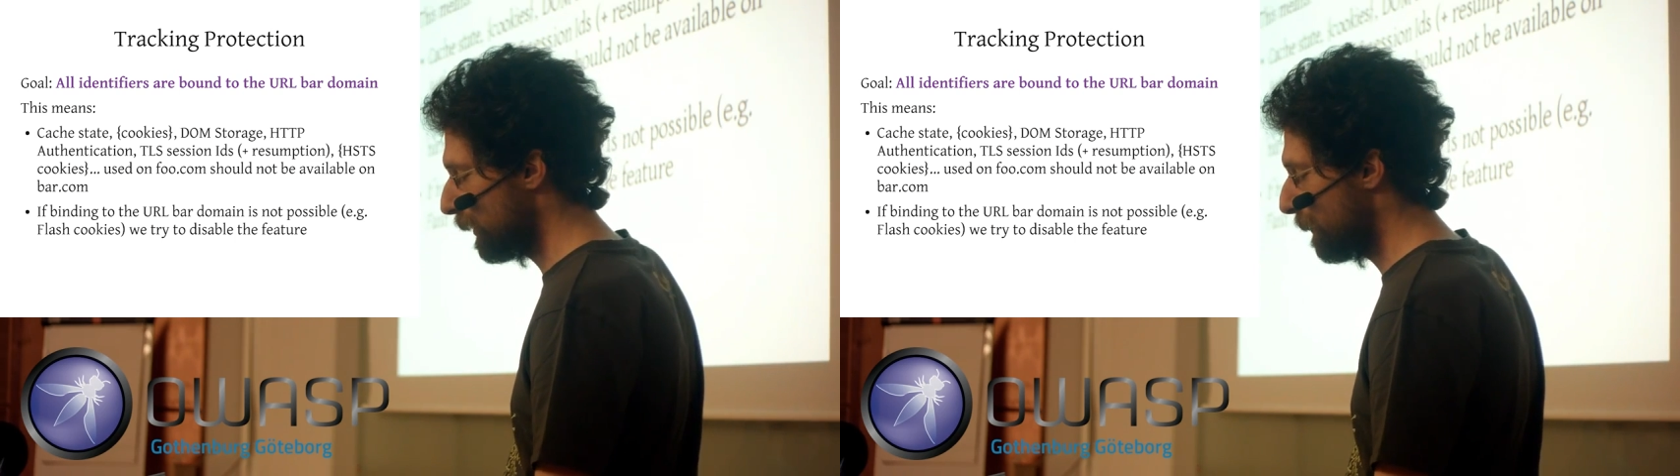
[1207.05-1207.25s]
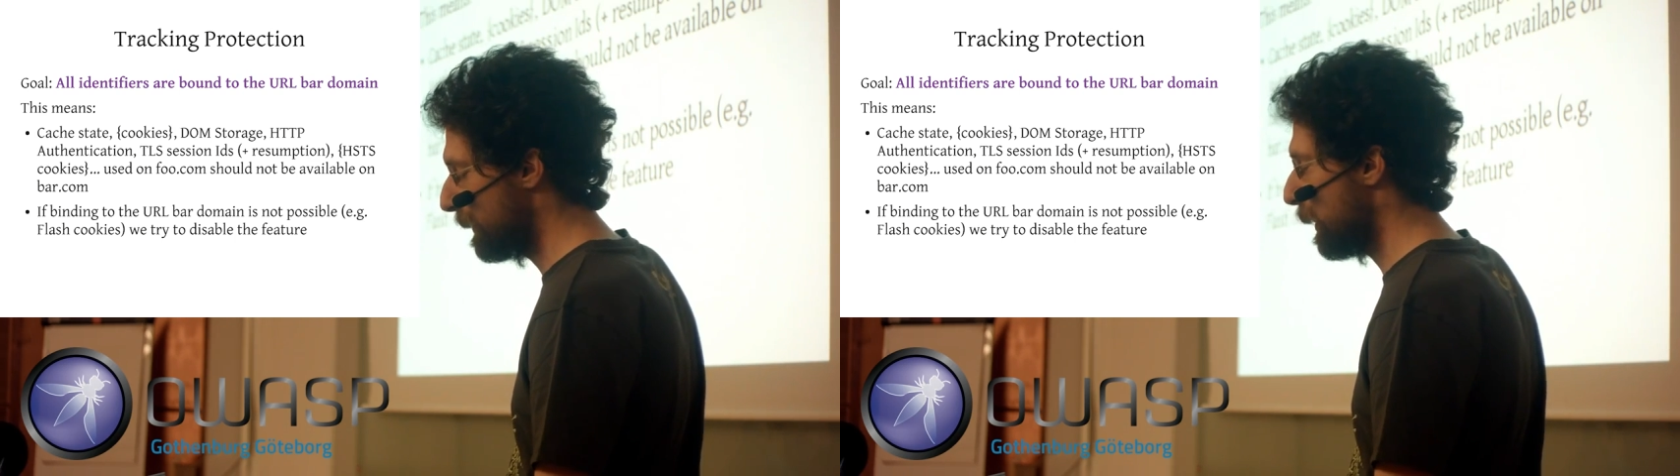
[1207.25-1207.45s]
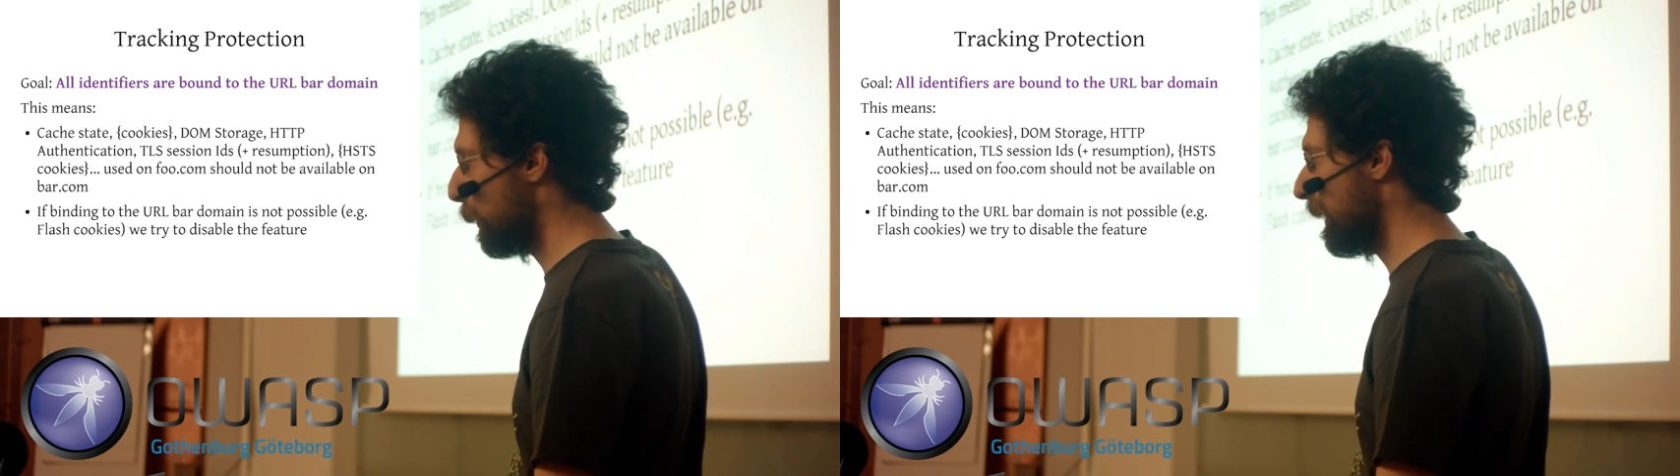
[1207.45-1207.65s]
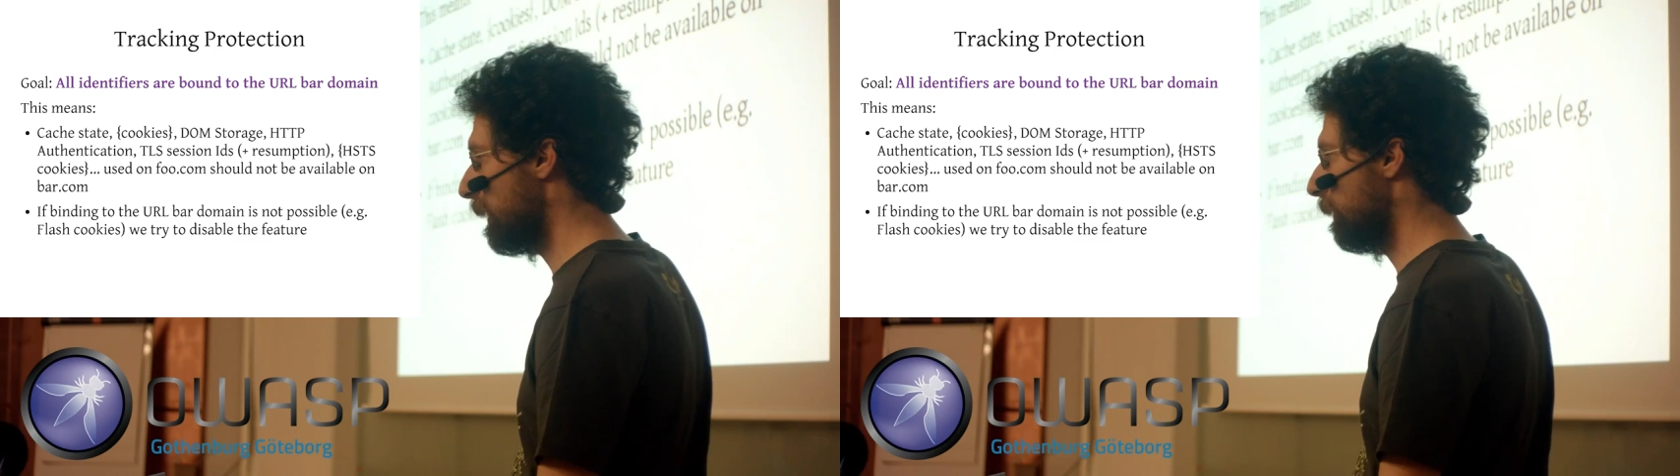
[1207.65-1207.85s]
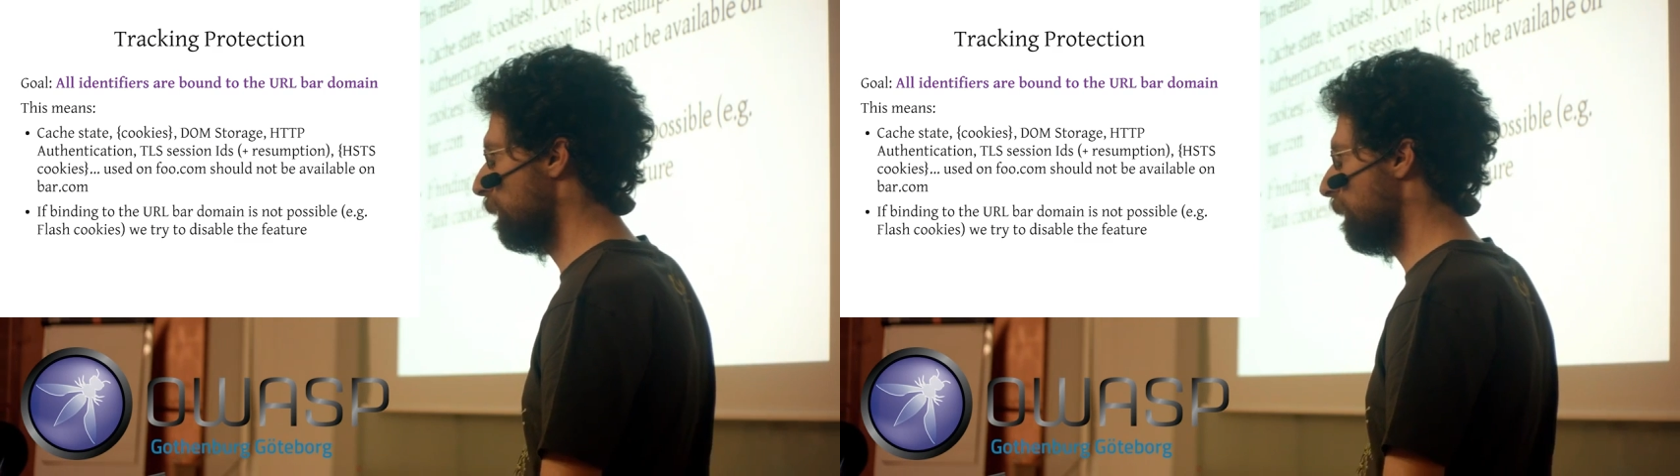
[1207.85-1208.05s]
not be
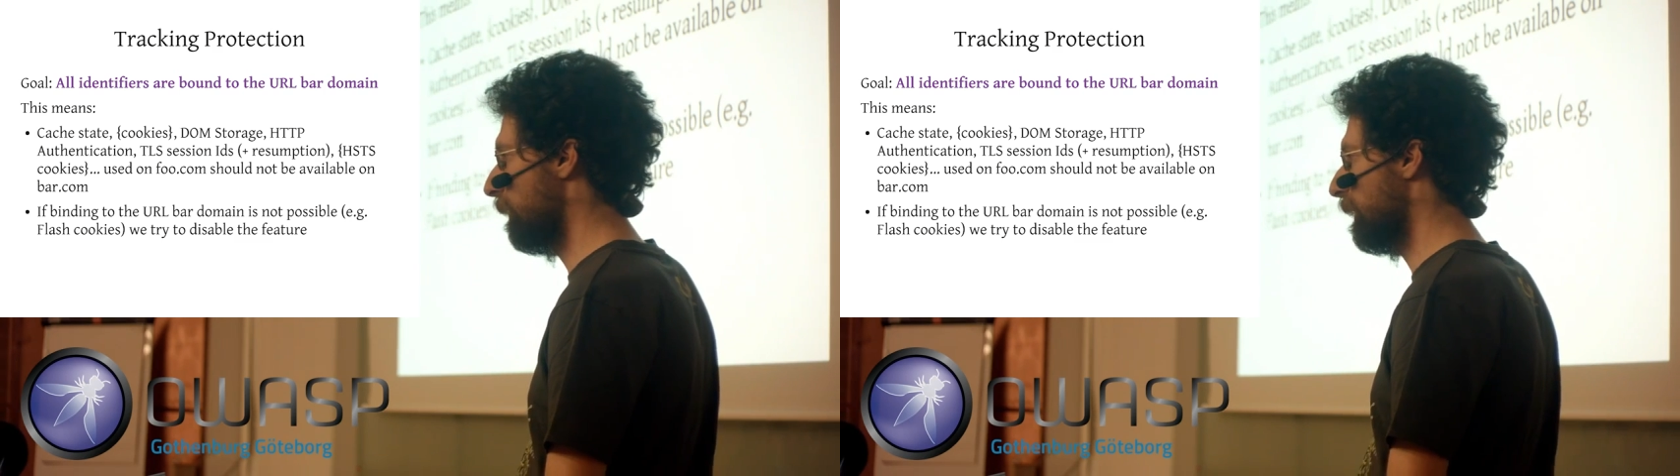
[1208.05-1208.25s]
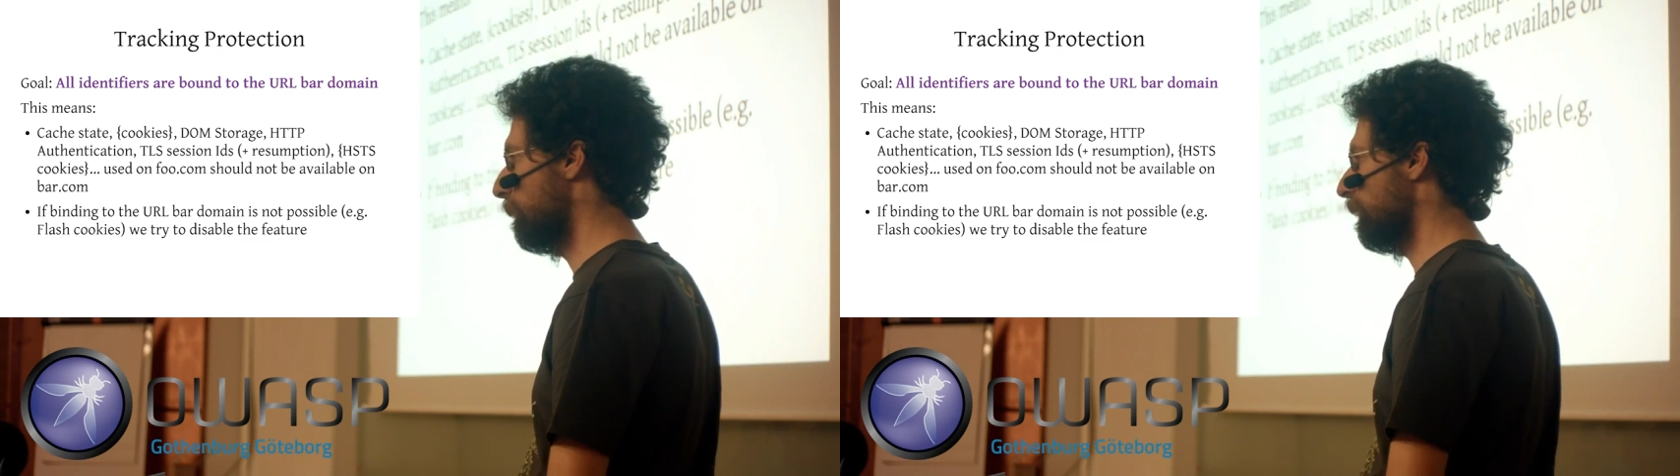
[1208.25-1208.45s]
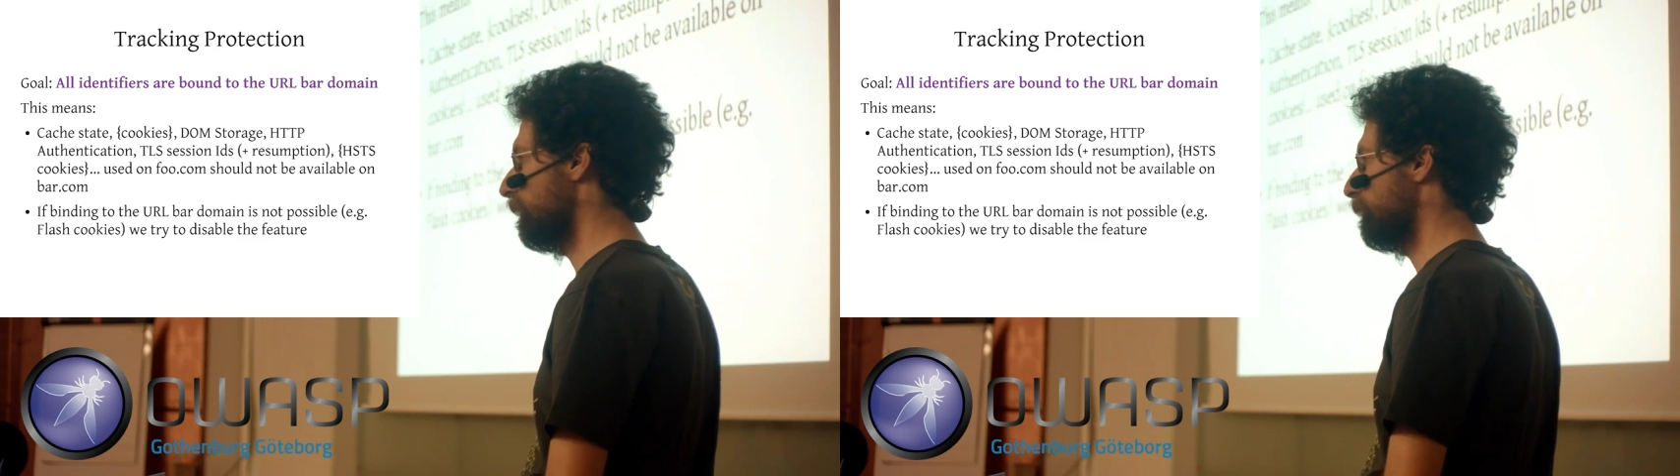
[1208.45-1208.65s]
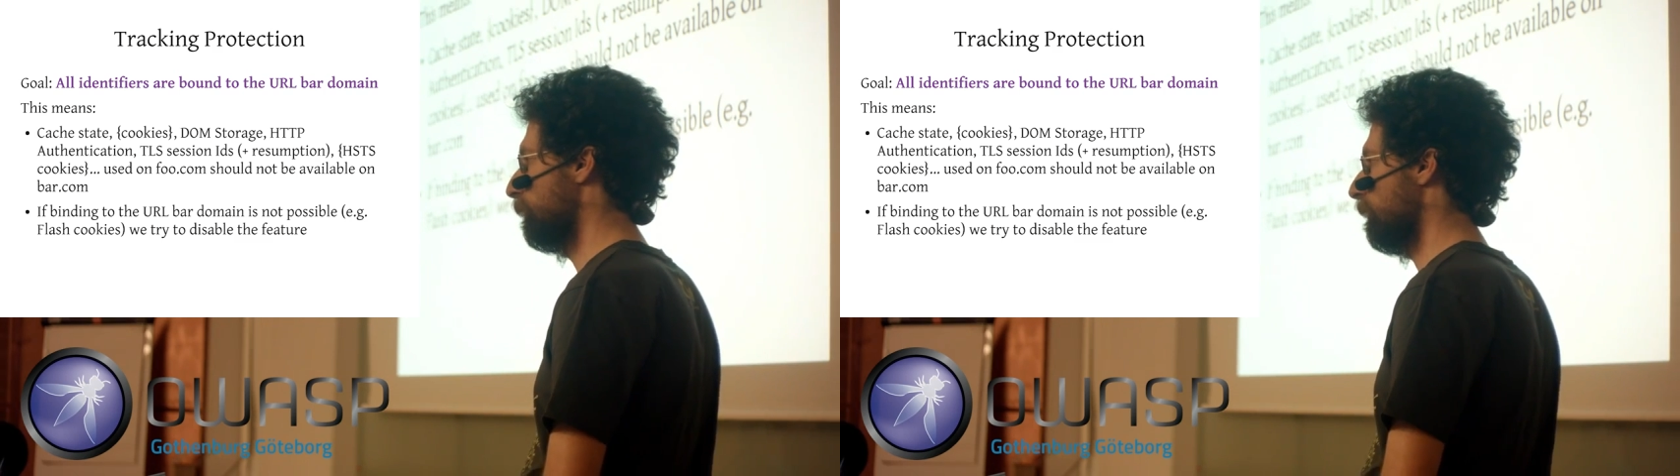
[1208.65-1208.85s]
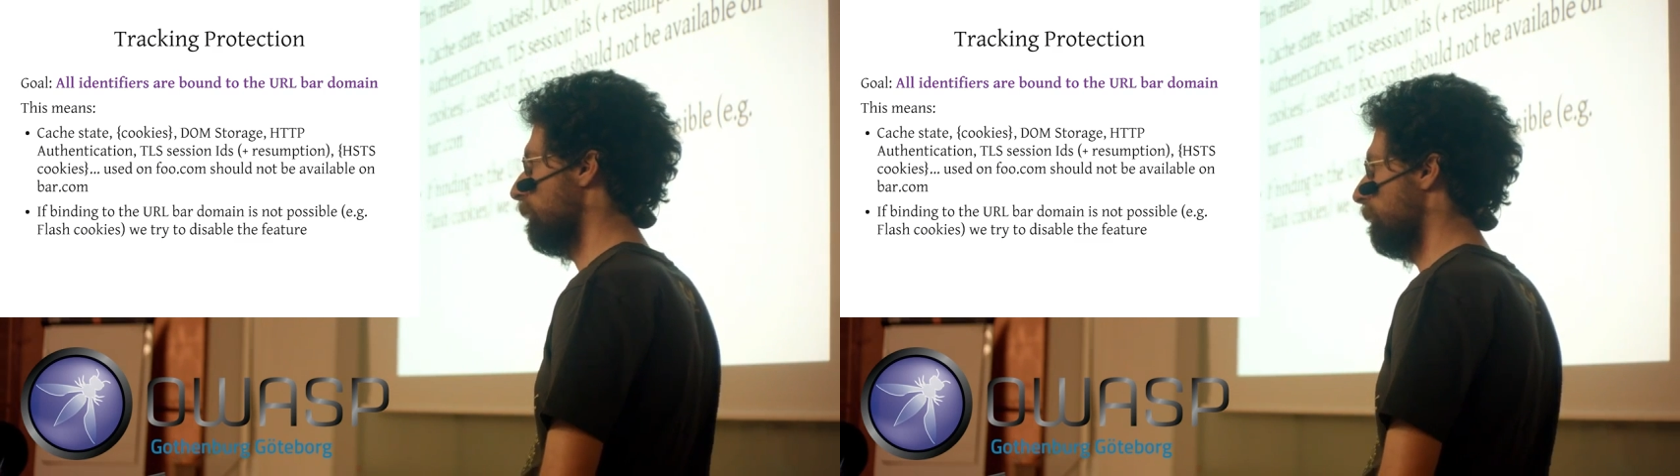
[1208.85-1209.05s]
available
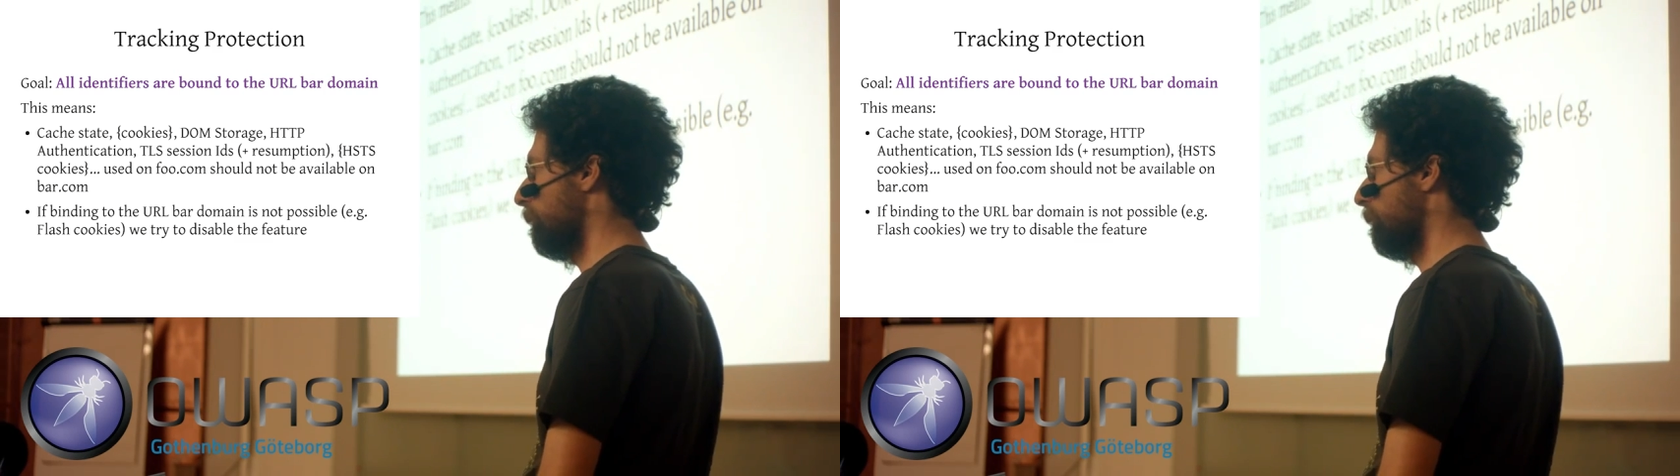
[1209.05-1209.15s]
to